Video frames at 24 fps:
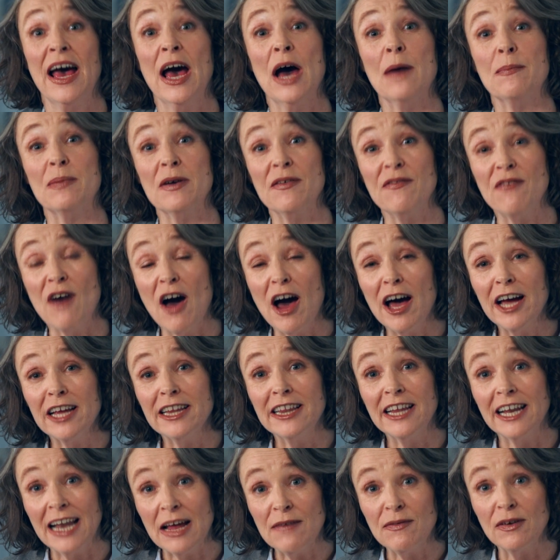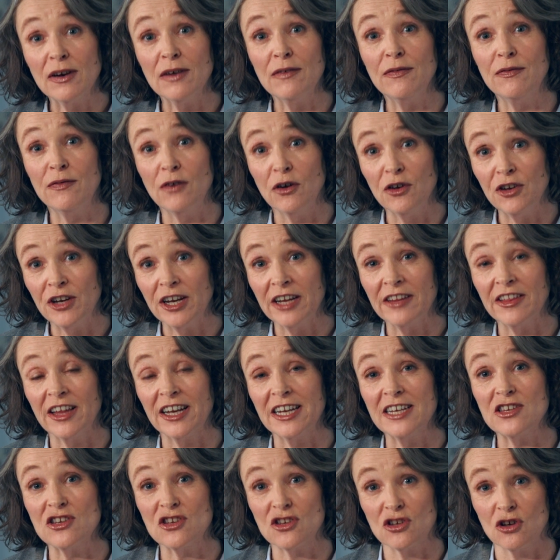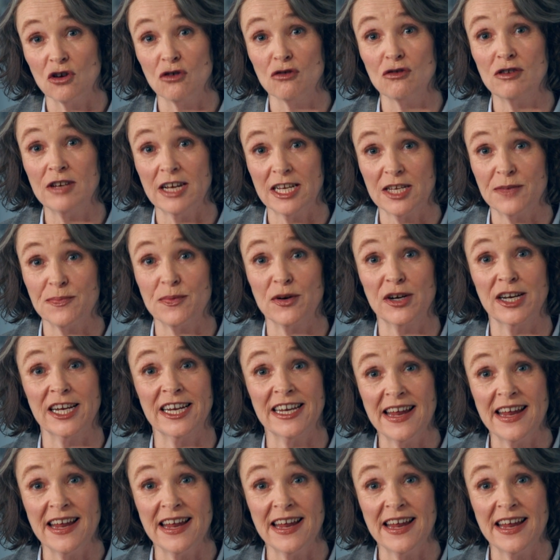and provide the level of funding that it so desperately